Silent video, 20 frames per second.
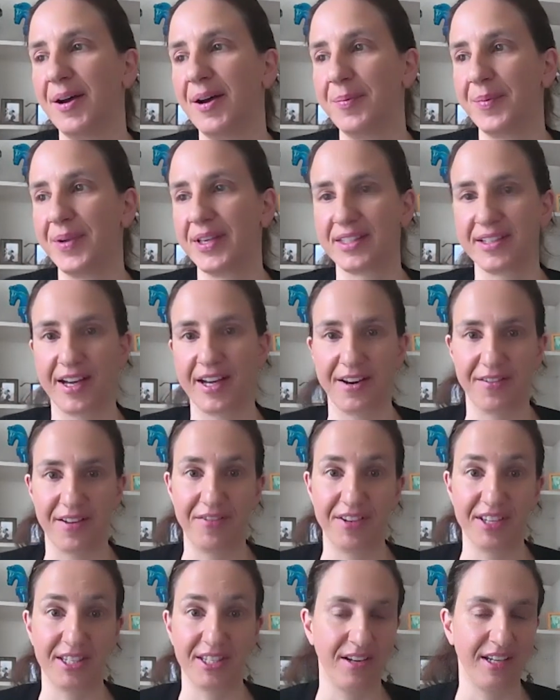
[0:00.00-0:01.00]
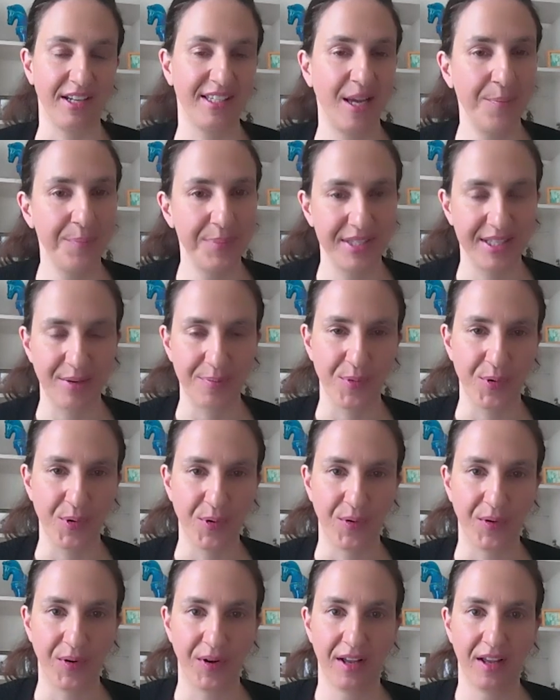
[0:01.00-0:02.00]
it's kind of, if it's only 10%
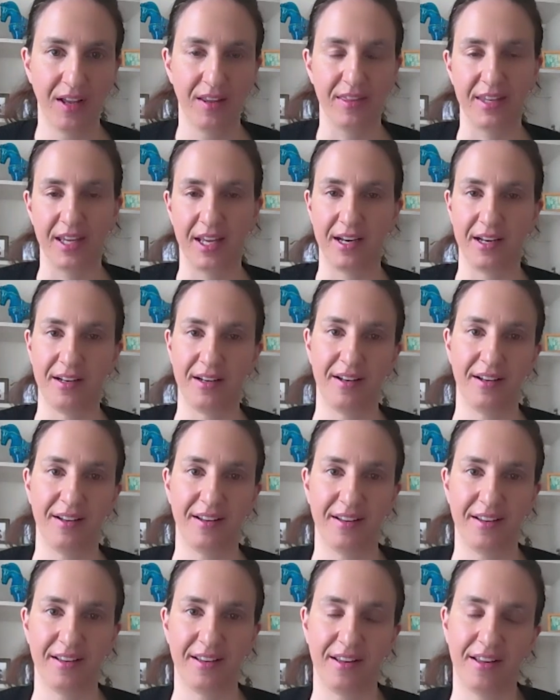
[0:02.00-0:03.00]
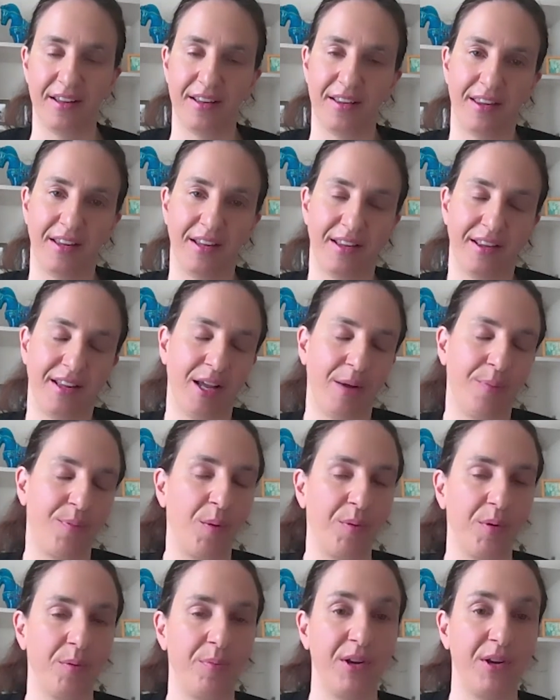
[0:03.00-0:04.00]
more, then there
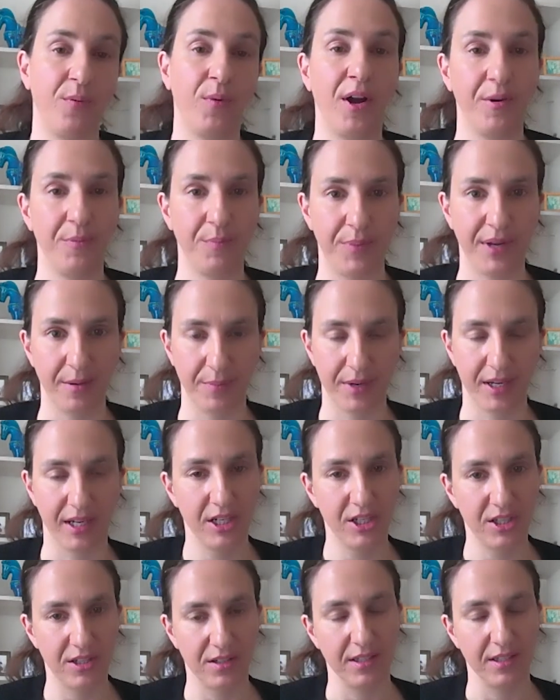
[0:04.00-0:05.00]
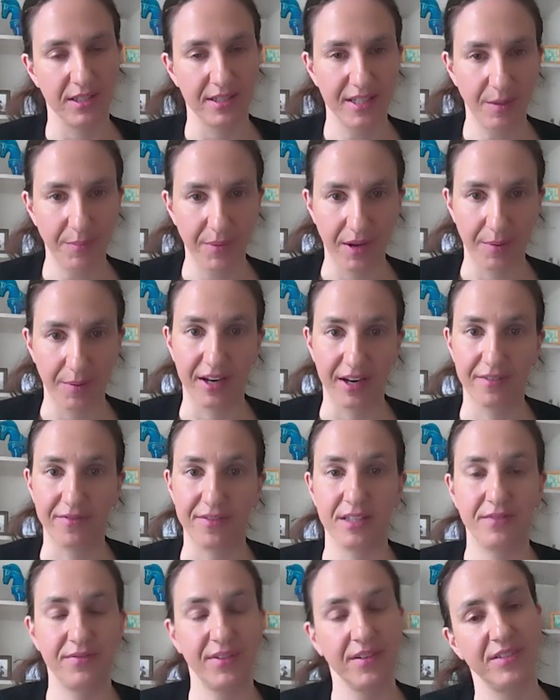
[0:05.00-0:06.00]
probably won't be a big issue this summer. But if
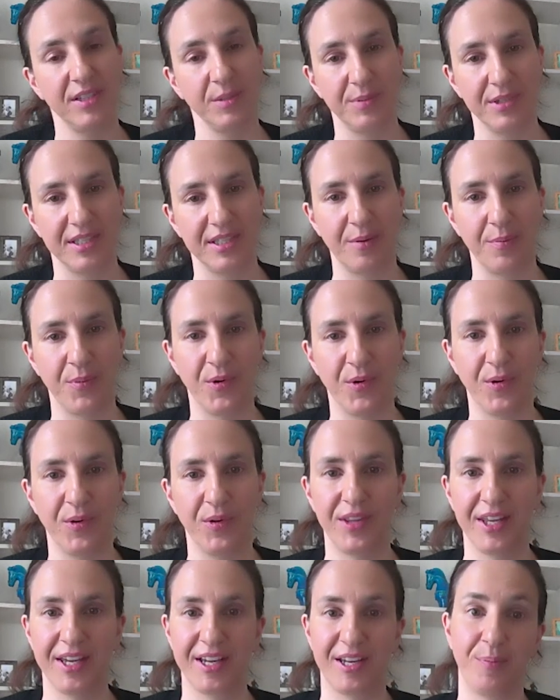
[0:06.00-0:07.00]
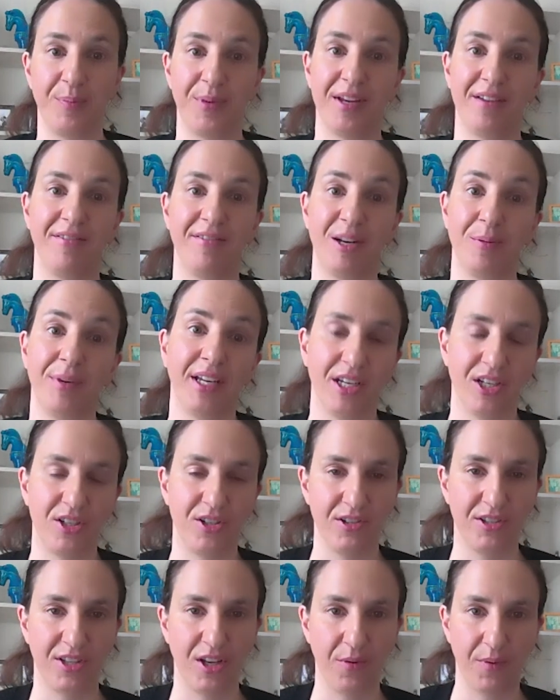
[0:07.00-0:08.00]
it's 50% more, there could be a really big
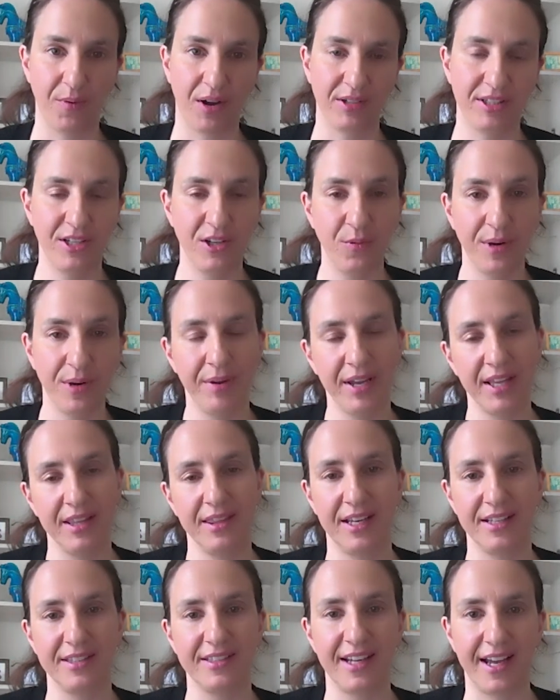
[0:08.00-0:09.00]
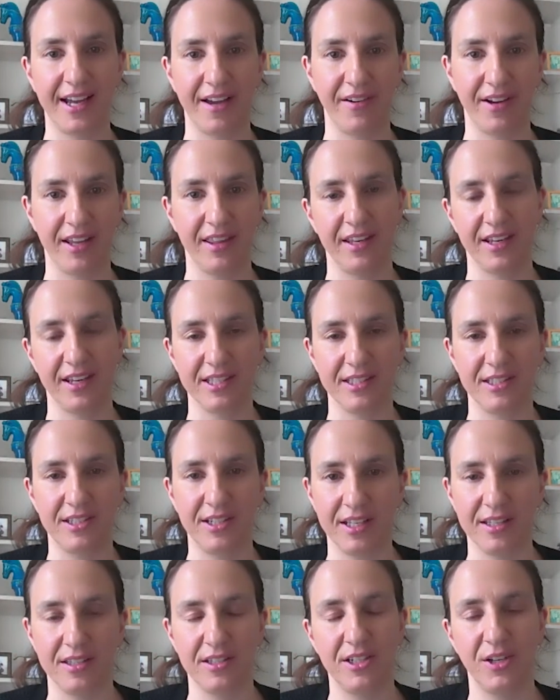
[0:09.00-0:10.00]
issue. So until we pin that down, I think
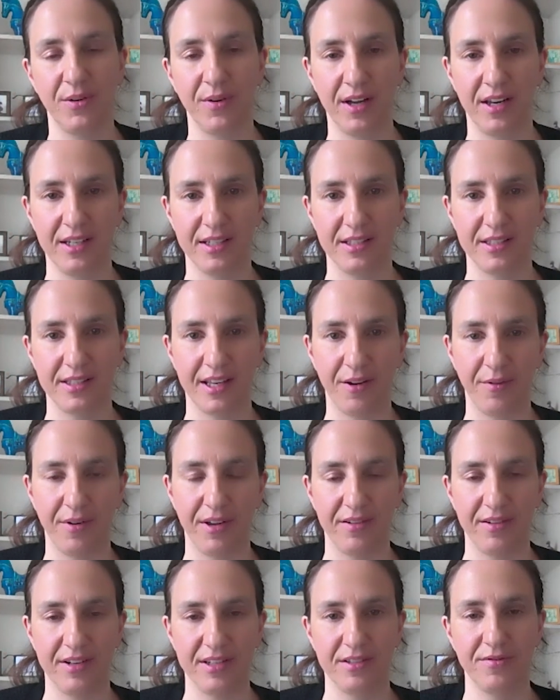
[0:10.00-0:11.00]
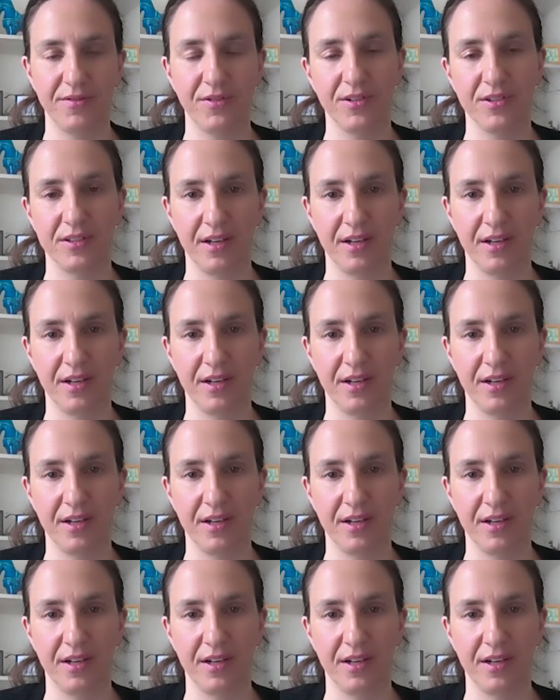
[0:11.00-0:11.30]
it's too early to say whether it's a false